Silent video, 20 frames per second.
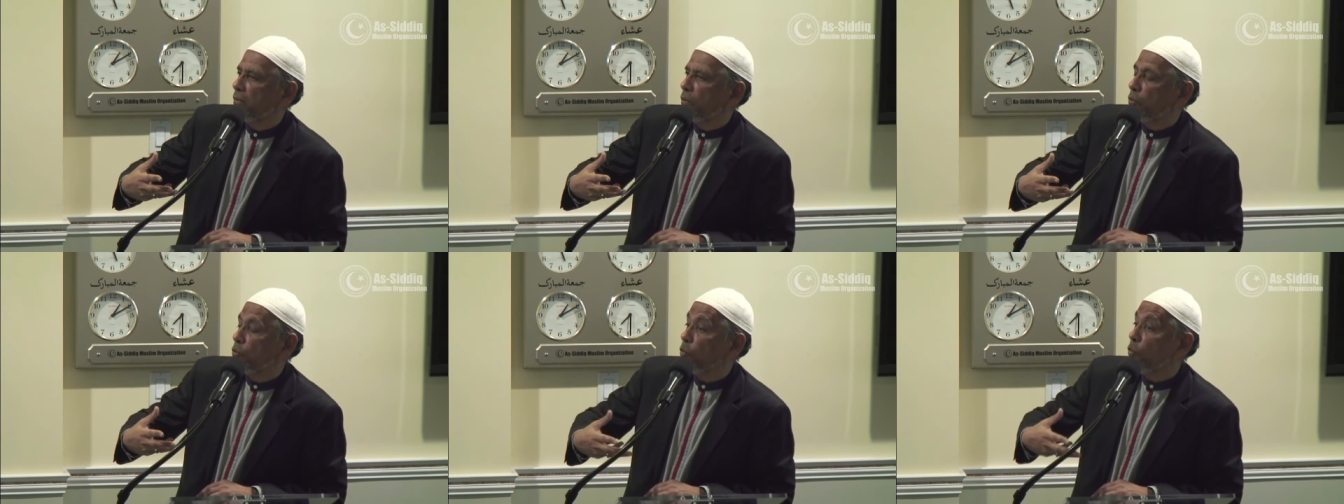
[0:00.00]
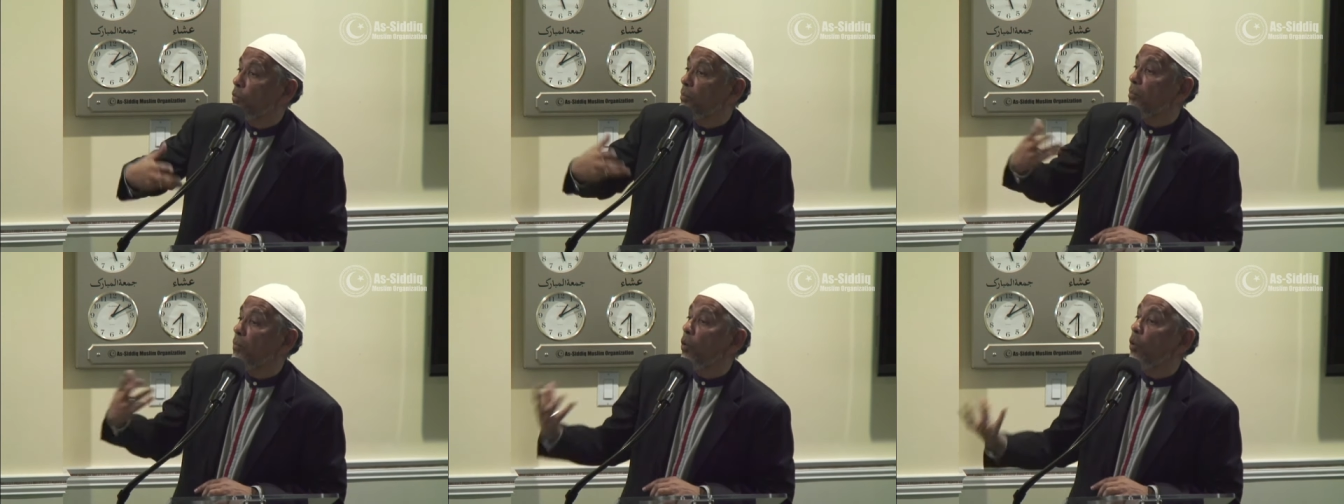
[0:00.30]
to
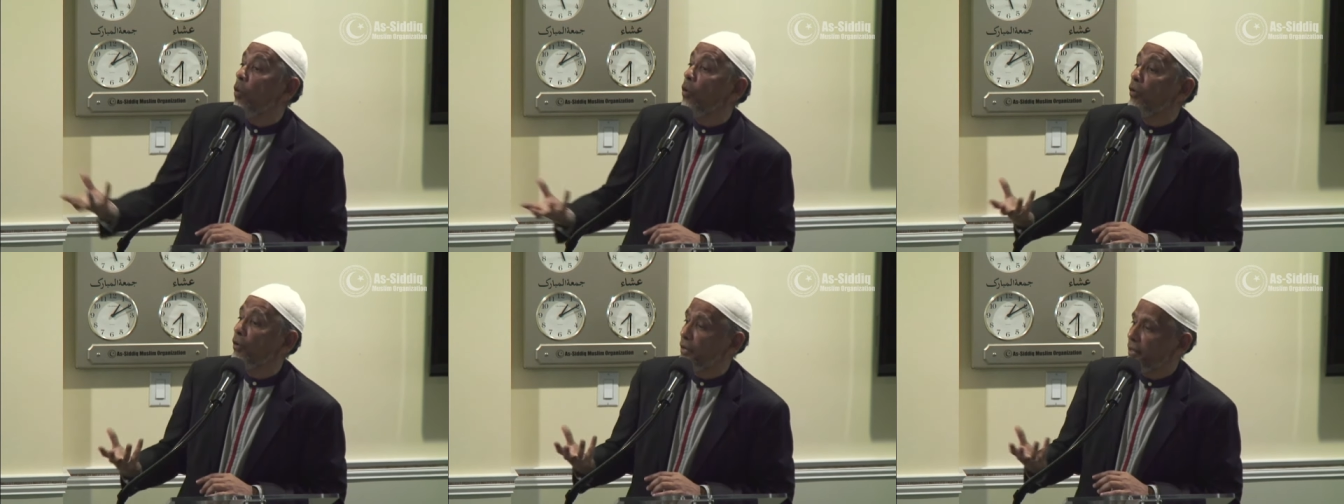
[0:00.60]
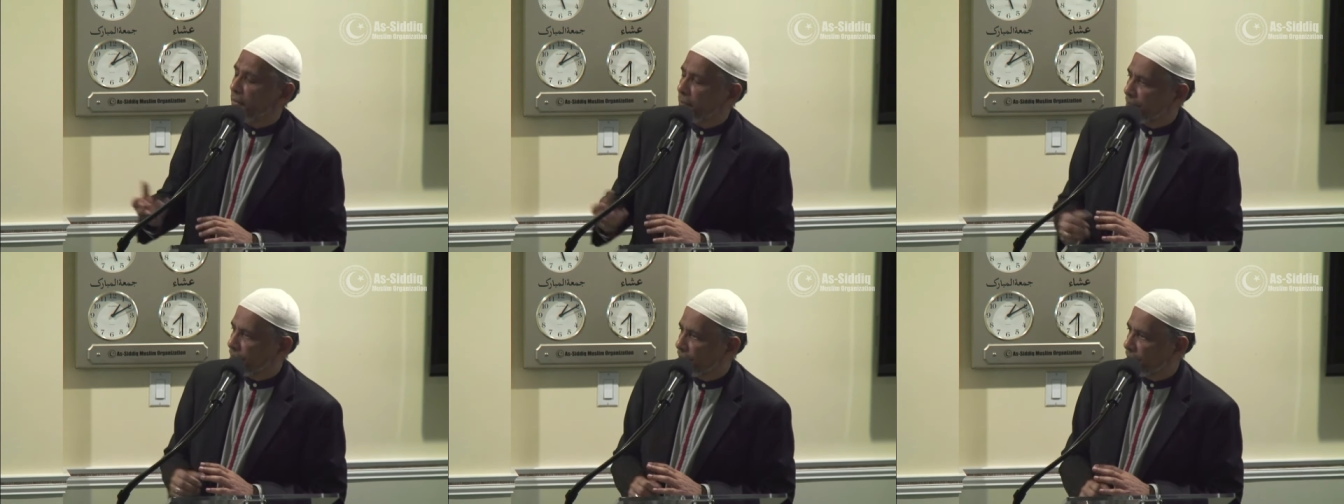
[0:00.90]
do
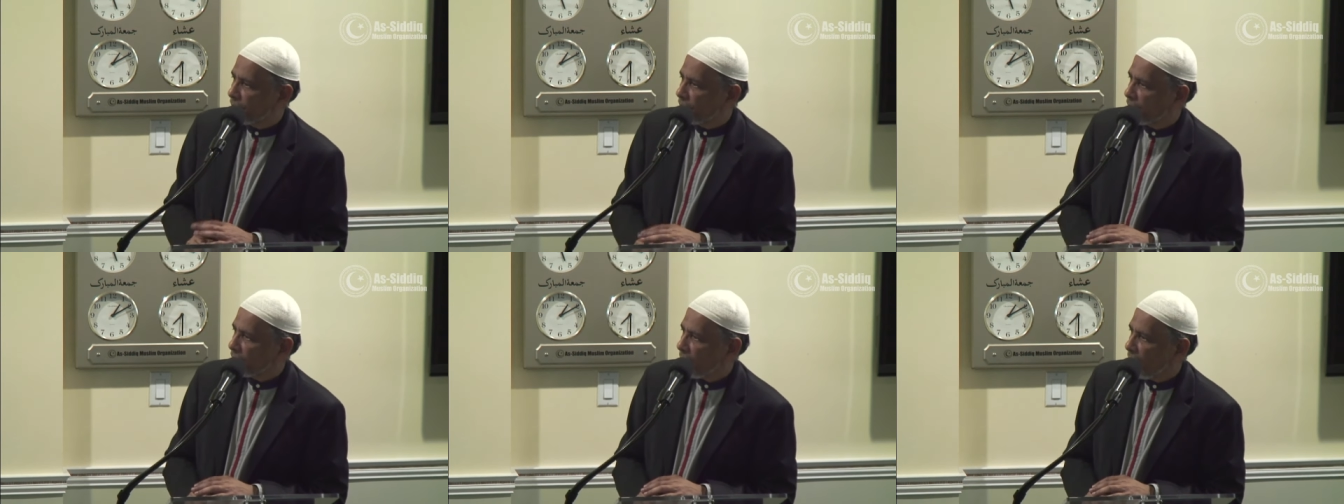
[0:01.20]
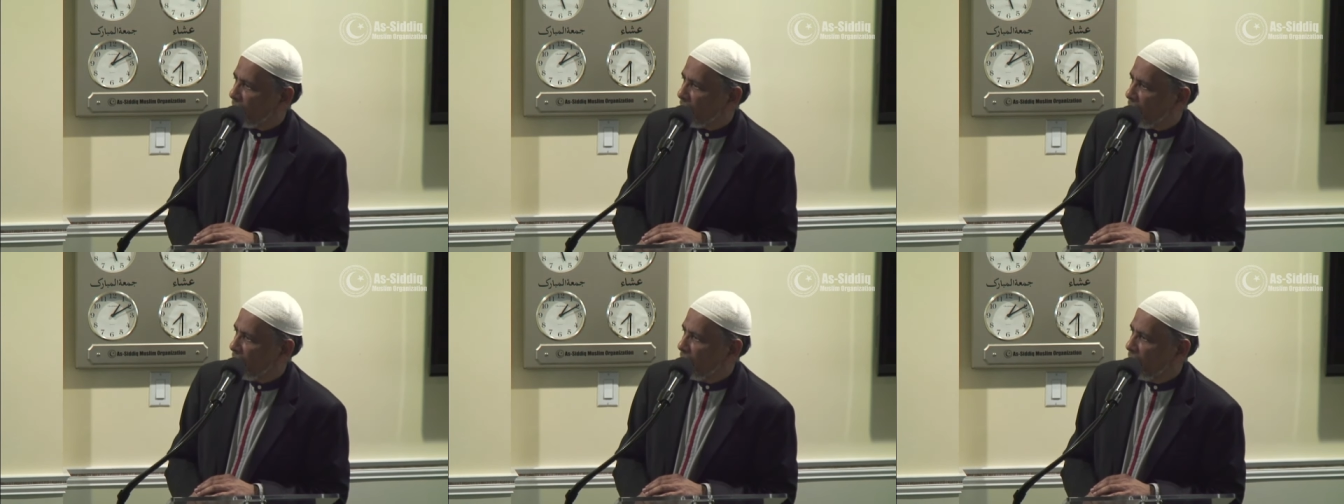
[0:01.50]
more.
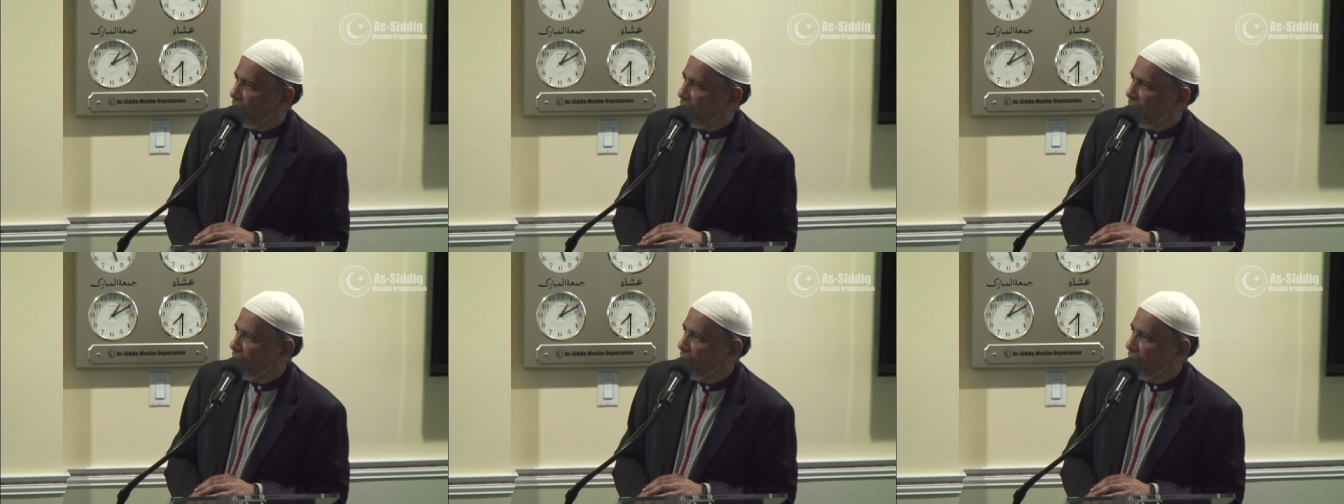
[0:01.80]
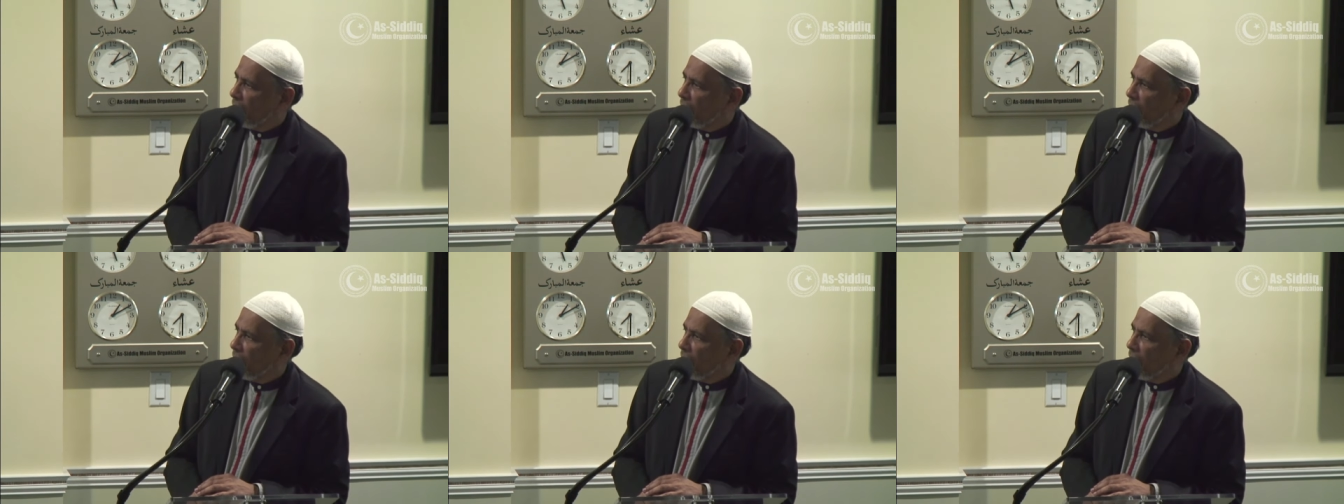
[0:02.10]

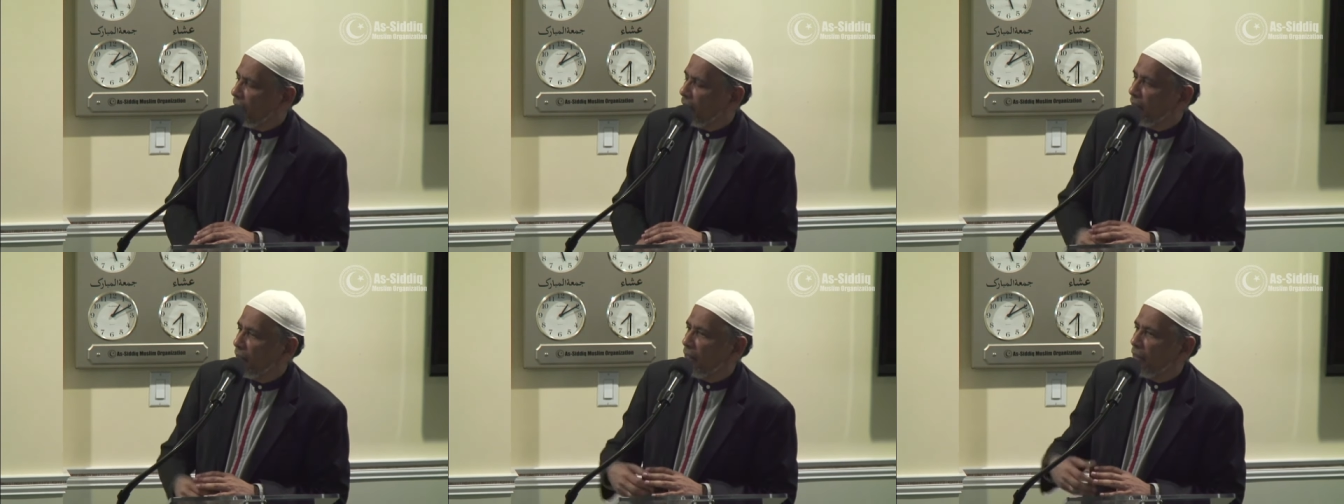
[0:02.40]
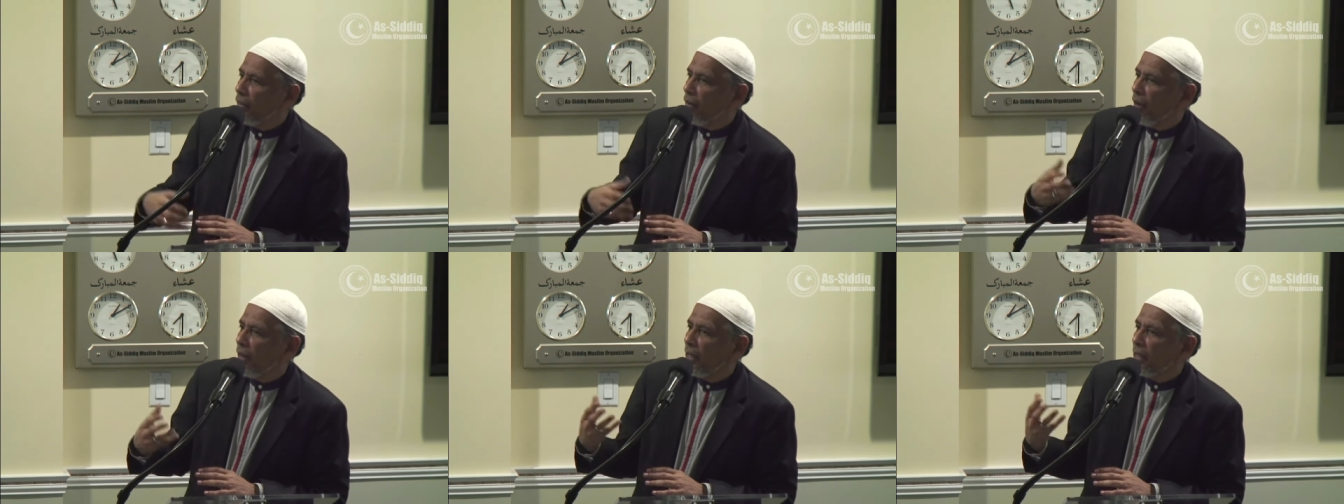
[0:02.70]
In
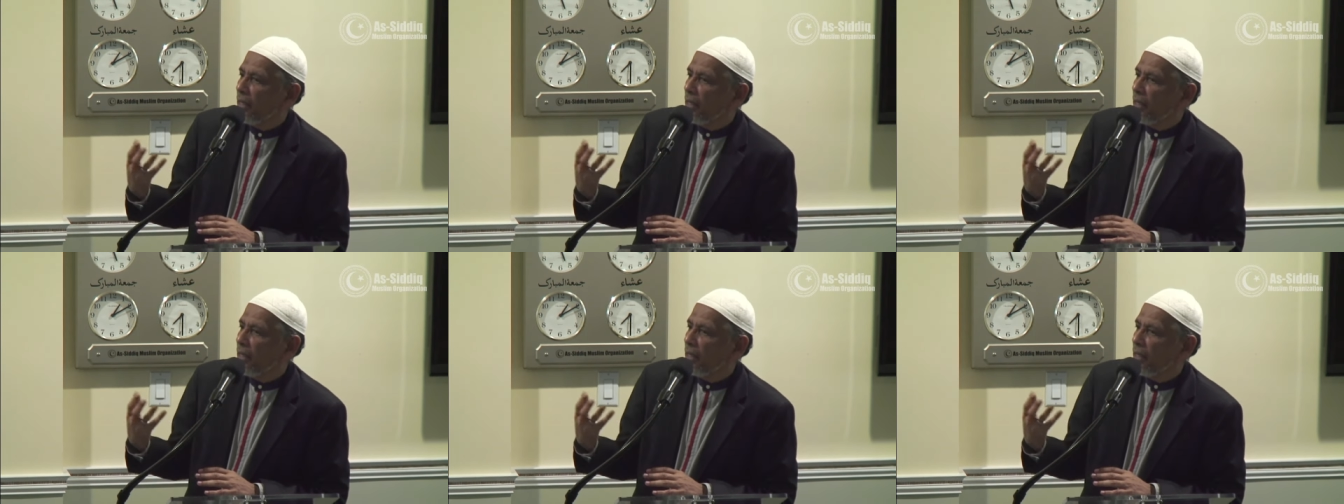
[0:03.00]
Allah